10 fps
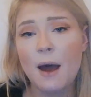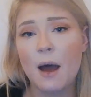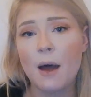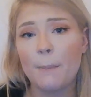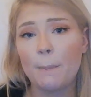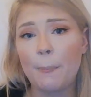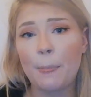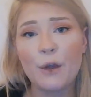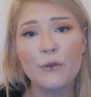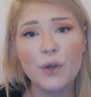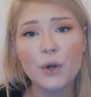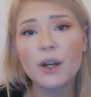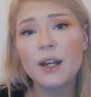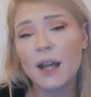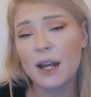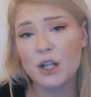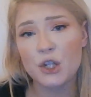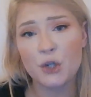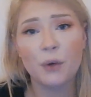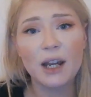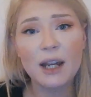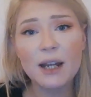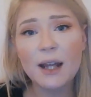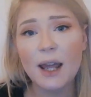Um, if you're in any trade